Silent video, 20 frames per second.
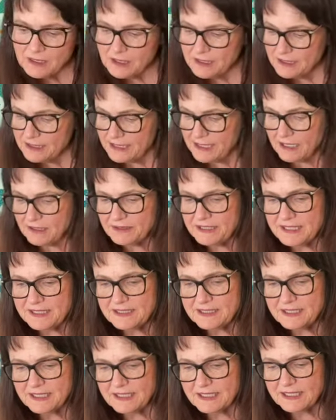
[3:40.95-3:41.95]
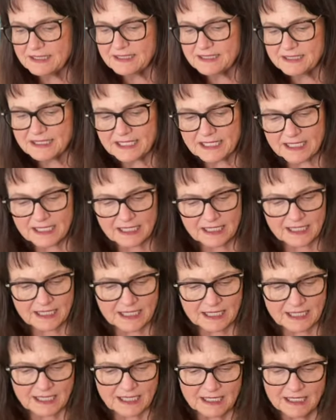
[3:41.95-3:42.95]
Now this is
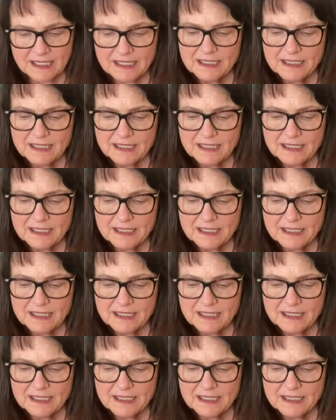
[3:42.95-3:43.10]
the